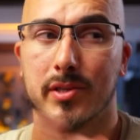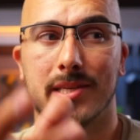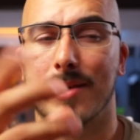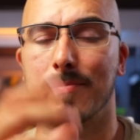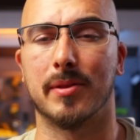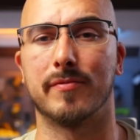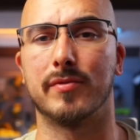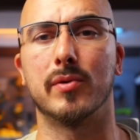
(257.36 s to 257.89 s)

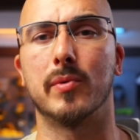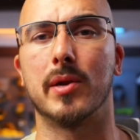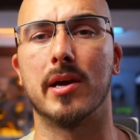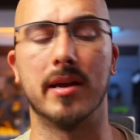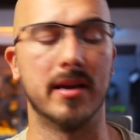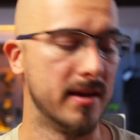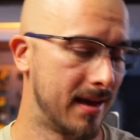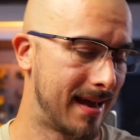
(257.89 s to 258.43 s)
example, if you
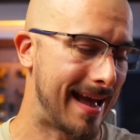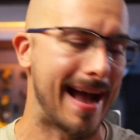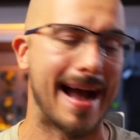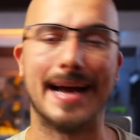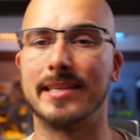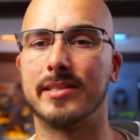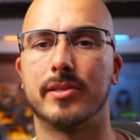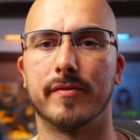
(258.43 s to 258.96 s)
wanna
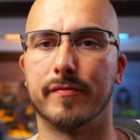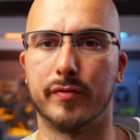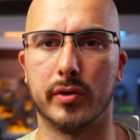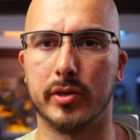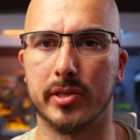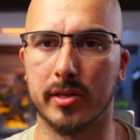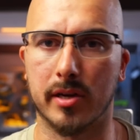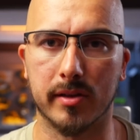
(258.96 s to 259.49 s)
add some
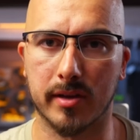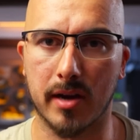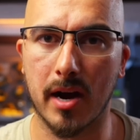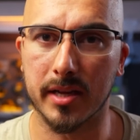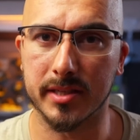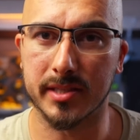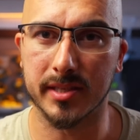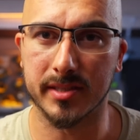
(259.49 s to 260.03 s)
vertical
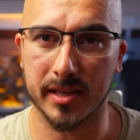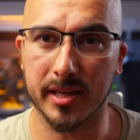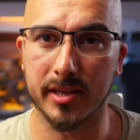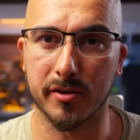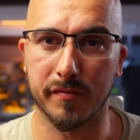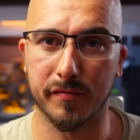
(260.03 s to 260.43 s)
content in your